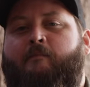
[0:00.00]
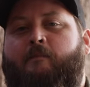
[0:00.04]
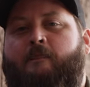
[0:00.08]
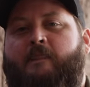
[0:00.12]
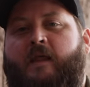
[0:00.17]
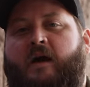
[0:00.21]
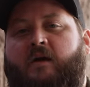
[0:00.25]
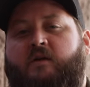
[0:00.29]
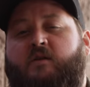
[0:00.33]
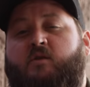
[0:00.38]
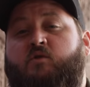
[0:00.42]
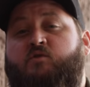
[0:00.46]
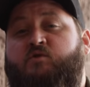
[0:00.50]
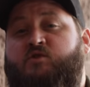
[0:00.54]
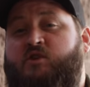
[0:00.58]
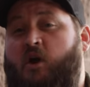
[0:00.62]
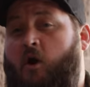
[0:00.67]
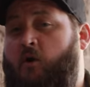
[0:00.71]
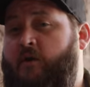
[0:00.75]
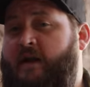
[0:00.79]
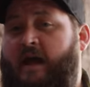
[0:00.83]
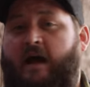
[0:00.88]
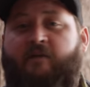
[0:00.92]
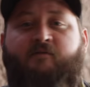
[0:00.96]
Now you
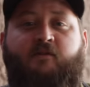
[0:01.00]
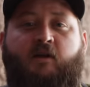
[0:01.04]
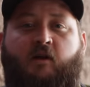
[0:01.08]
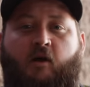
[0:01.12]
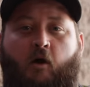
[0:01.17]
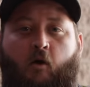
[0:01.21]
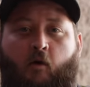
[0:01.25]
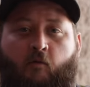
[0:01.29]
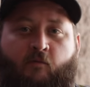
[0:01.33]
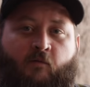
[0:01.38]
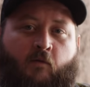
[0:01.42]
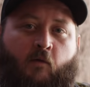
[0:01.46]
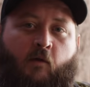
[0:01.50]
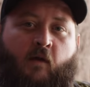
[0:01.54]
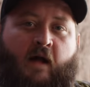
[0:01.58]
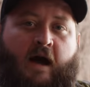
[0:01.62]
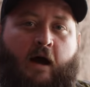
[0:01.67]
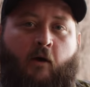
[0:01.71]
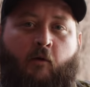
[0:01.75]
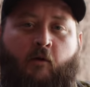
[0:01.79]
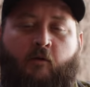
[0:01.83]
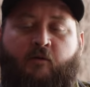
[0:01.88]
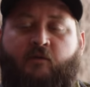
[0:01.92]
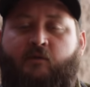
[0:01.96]
don't have to go a full hour.